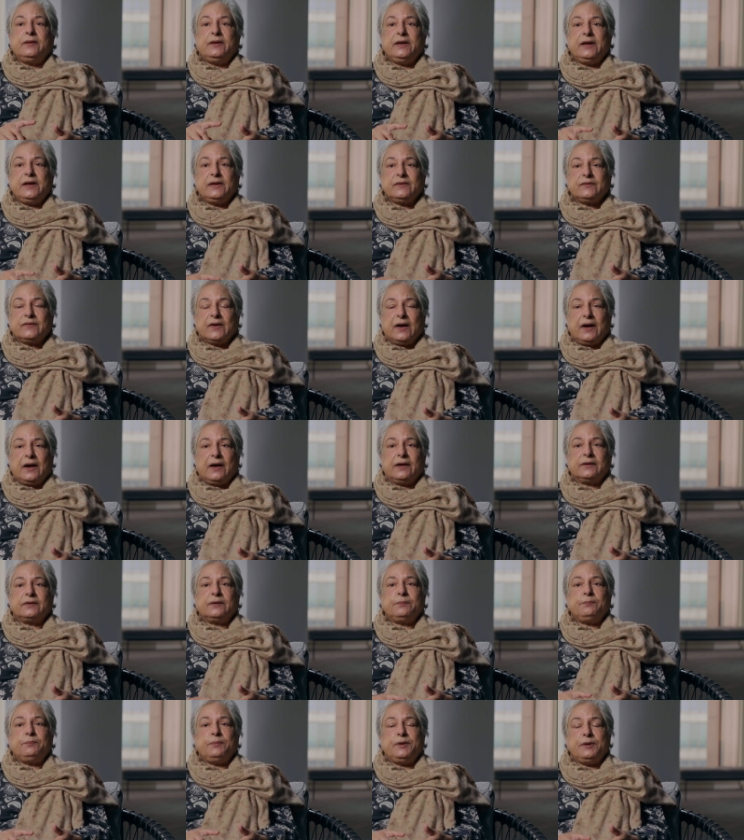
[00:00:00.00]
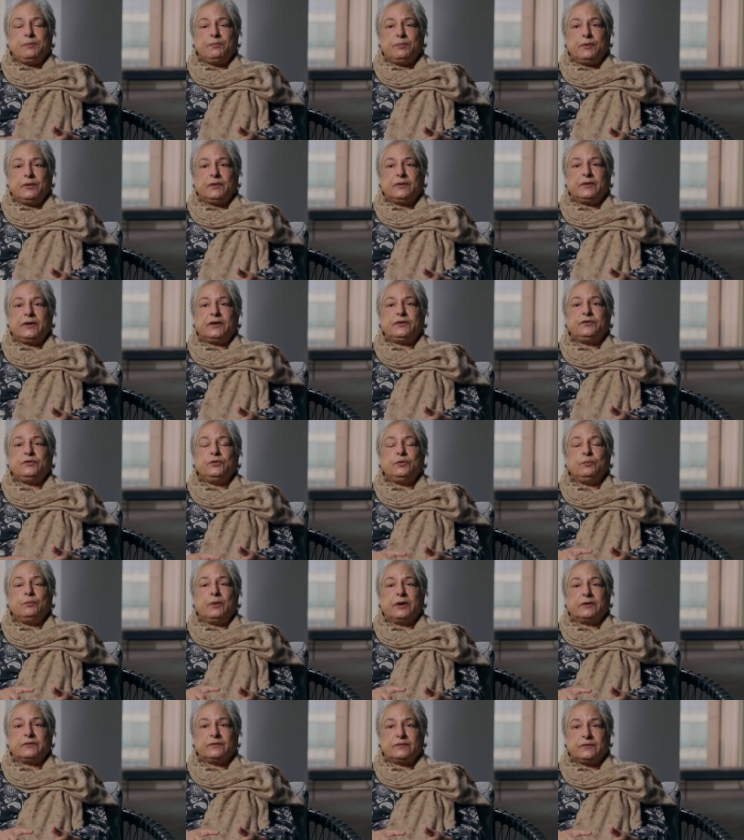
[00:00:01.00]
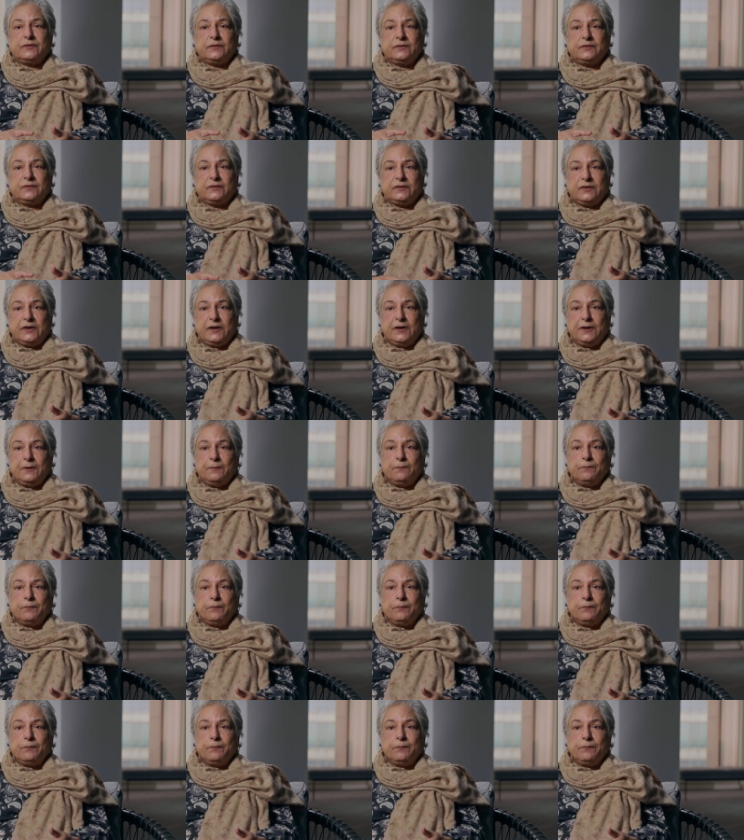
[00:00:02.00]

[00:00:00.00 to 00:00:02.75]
these are the people that you must see.